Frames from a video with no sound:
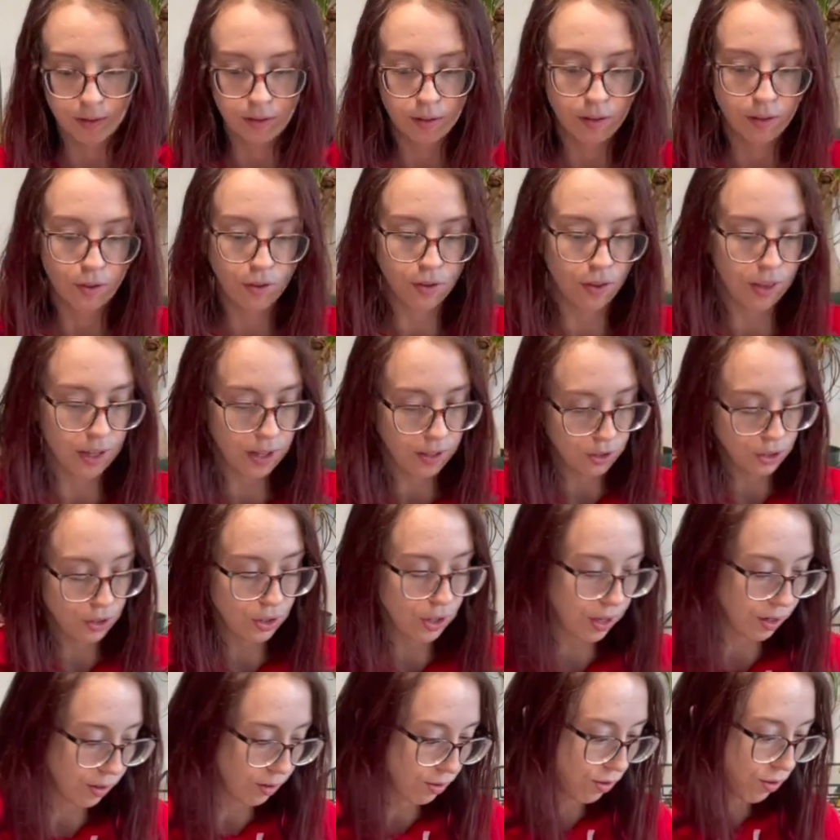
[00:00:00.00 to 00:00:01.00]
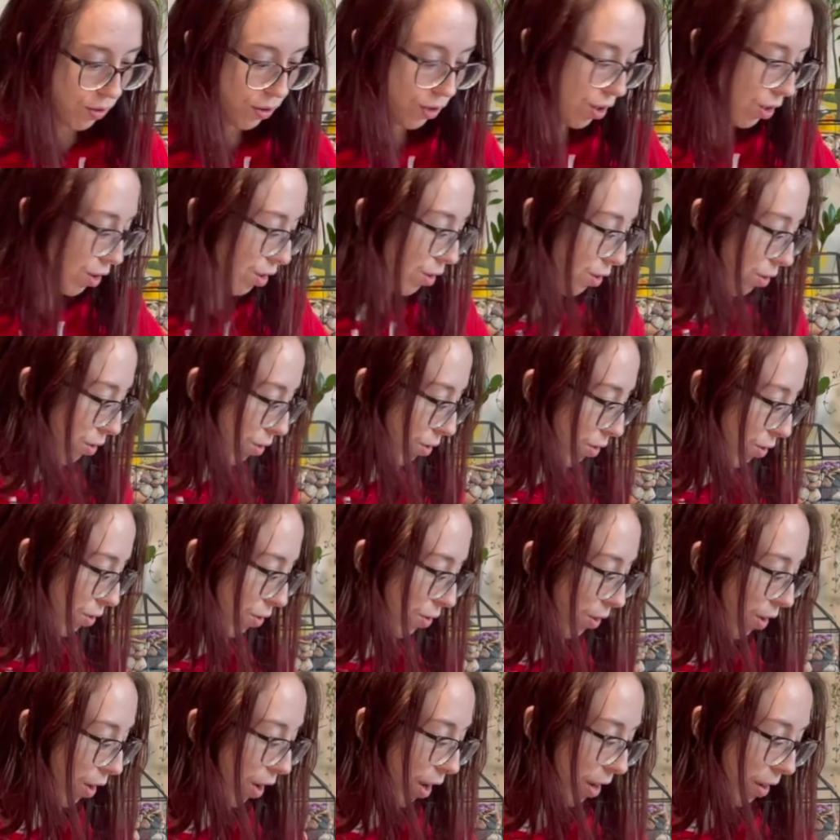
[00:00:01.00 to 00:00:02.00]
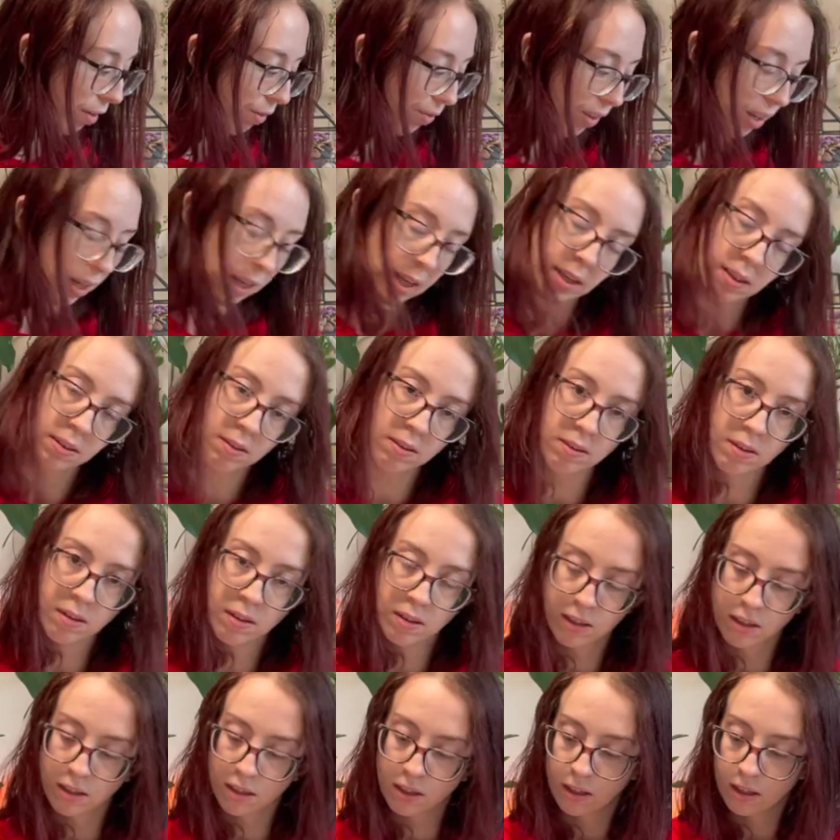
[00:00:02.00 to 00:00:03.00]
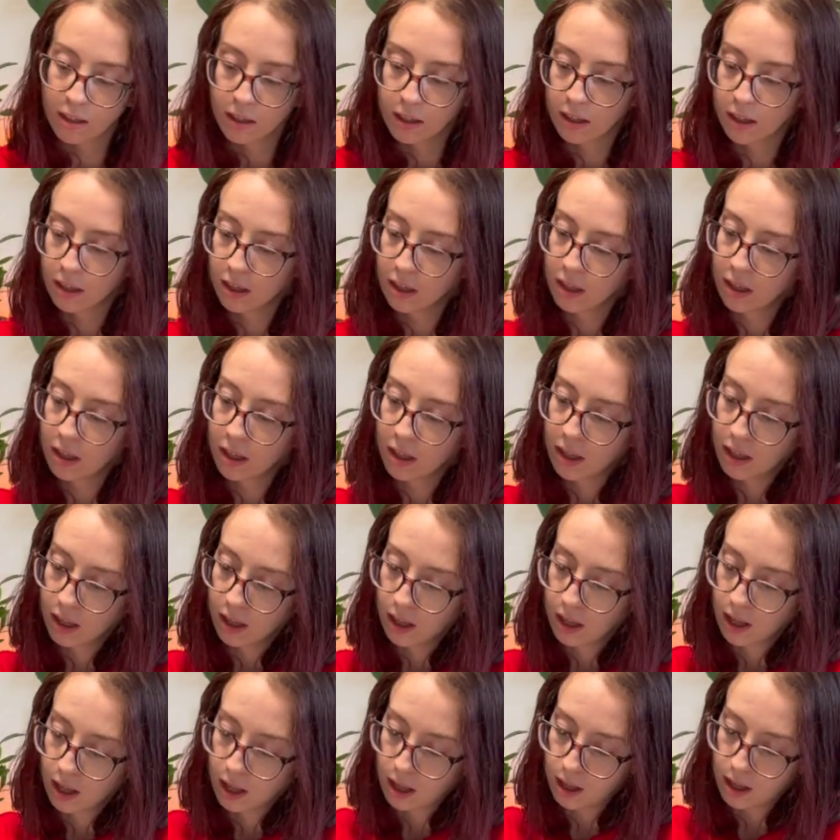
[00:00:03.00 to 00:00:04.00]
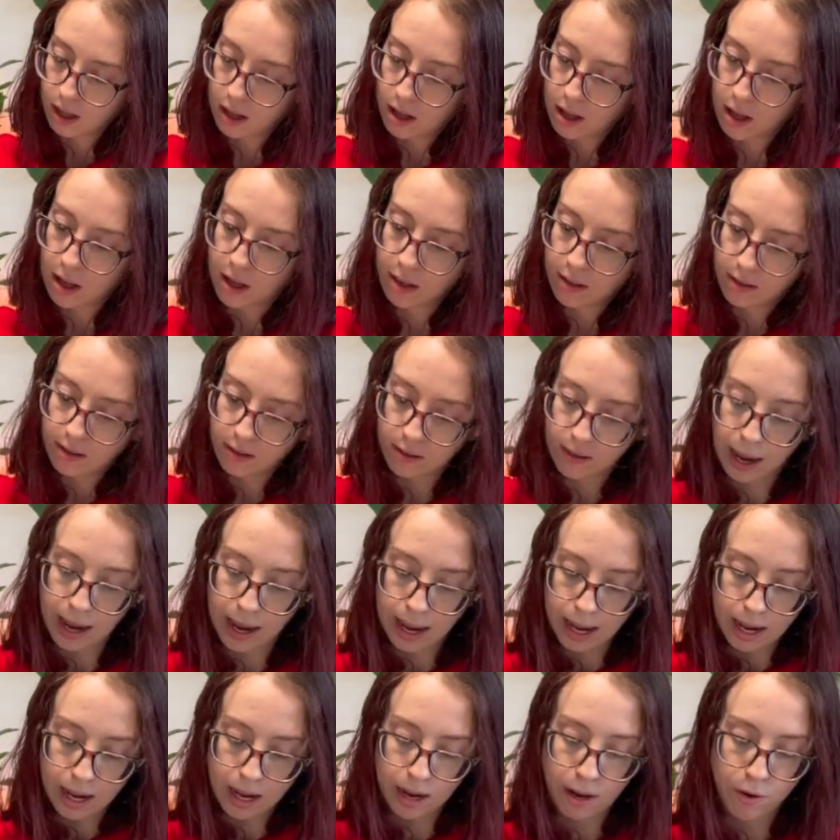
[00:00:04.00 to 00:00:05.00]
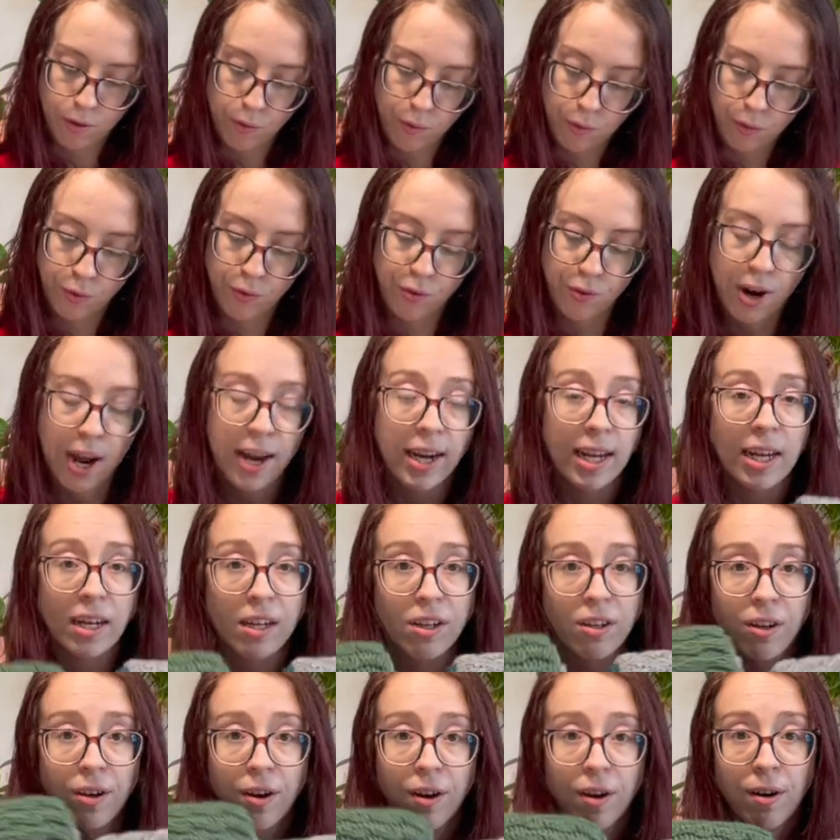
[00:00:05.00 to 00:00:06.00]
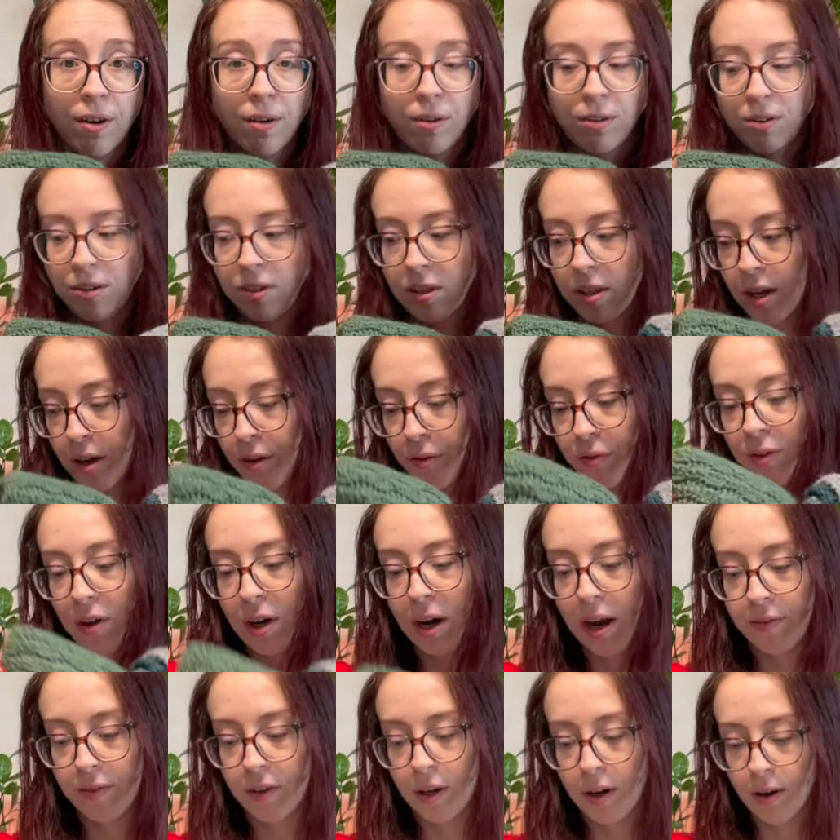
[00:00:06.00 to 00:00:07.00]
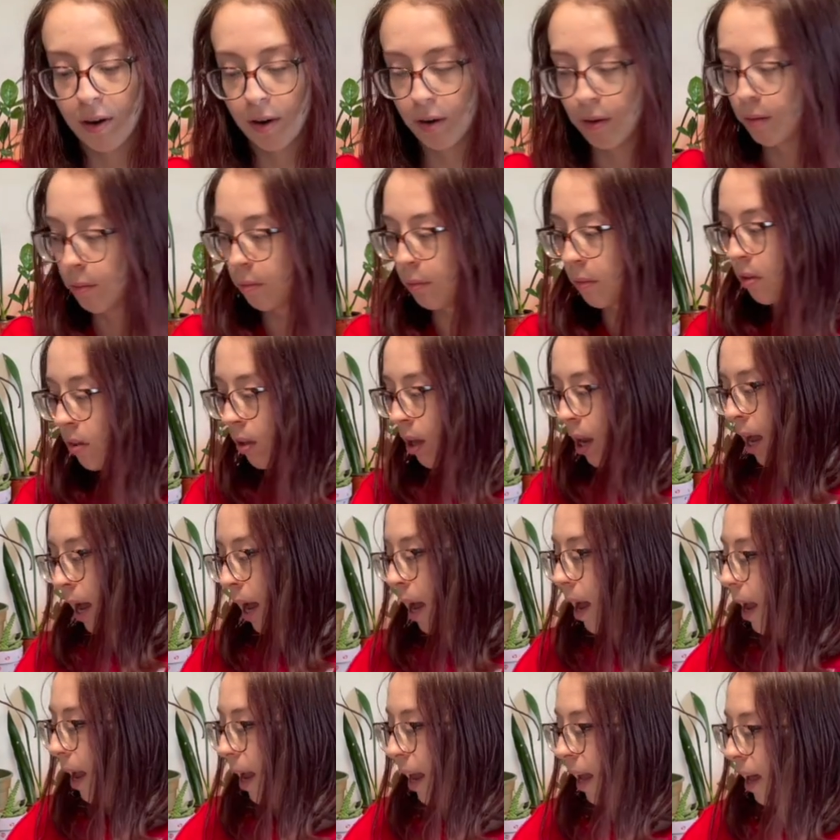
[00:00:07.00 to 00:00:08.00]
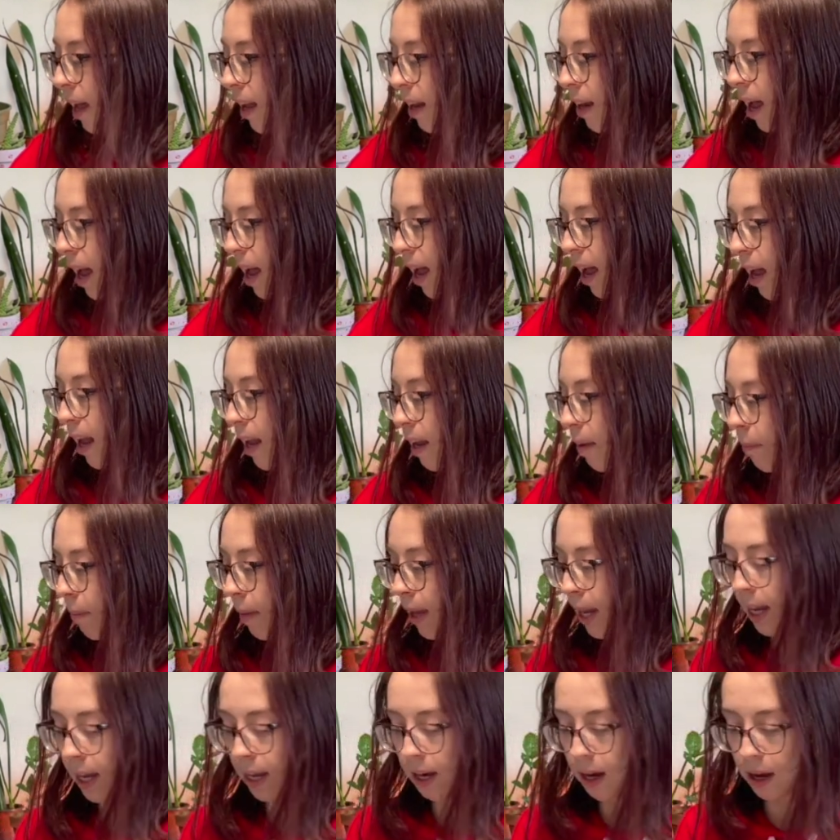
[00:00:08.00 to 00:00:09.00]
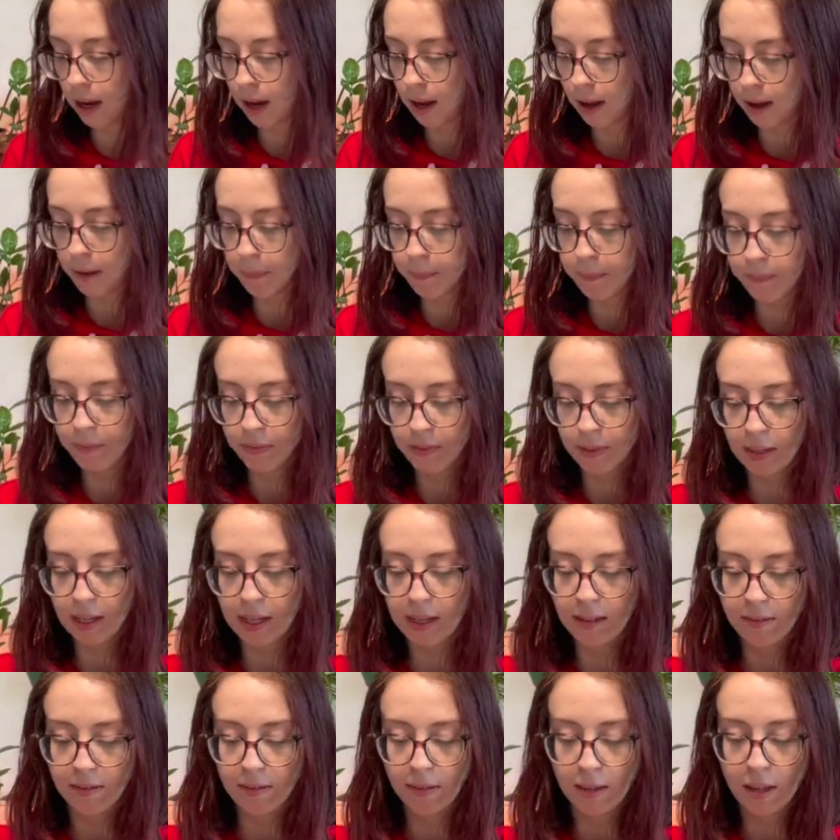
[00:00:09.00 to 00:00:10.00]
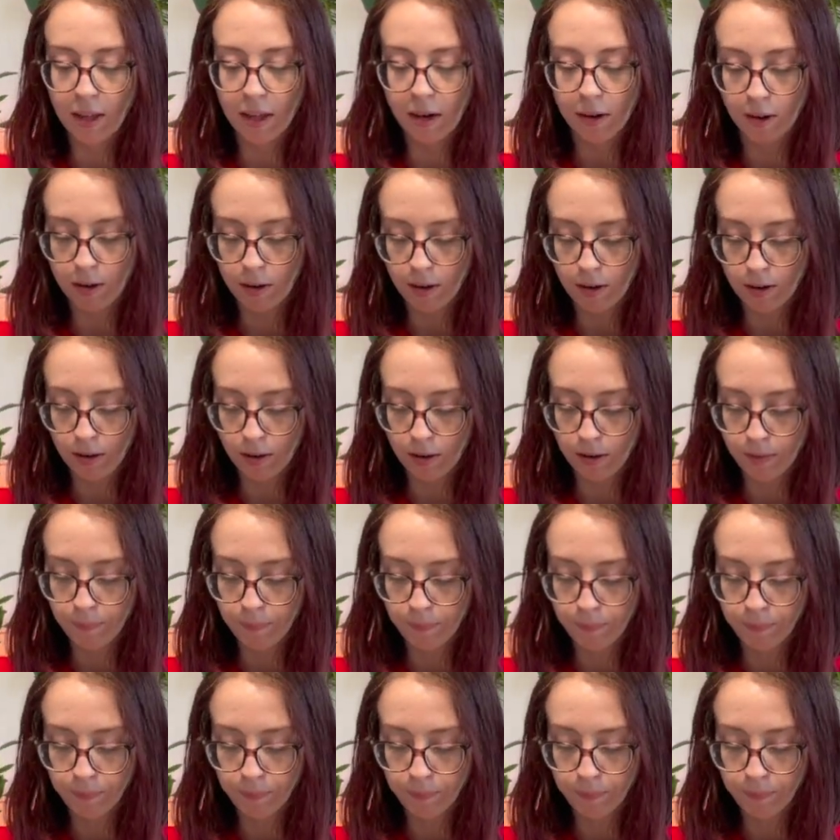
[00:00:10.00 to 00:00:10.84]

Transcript: So there's those two Scarfies all set and ready to go to their forever homes. And I made up these little